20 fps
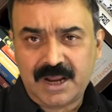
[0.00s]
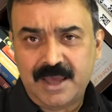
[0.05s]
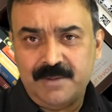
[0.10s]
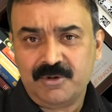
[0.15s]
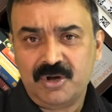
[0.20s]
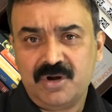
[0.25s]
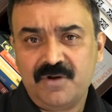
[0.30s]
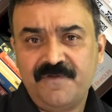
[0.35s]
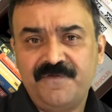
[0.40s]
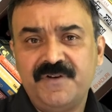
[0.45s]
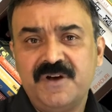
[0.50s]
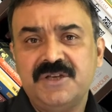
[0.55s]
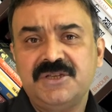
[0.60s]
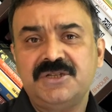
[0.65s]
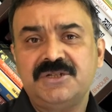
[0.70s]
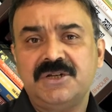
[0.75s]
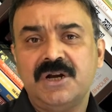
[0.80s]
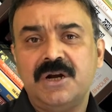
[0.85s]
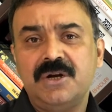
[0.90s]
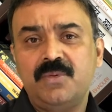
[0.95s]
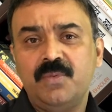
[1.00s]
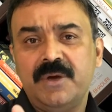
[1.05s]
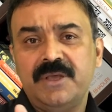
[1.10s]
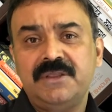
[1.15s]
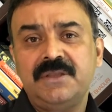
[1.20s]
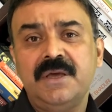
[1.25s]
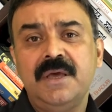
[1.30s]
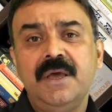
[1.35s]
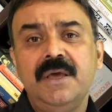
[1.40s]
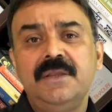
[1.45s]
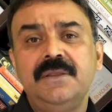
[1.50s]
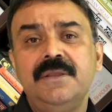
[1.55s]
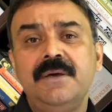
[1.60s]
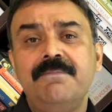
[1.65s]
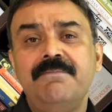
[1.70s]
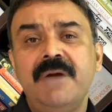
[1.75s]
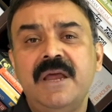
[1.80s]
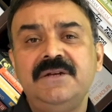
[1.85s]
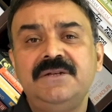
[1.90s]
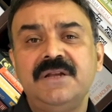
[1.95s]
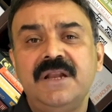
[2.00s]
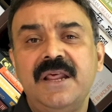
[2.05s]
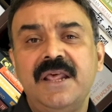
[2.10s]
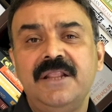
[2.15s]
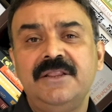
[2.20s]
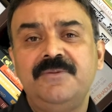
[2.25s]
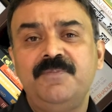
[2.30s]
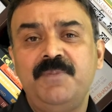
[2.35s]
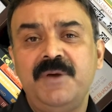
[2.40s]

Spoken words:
I'm going to first start with the mental health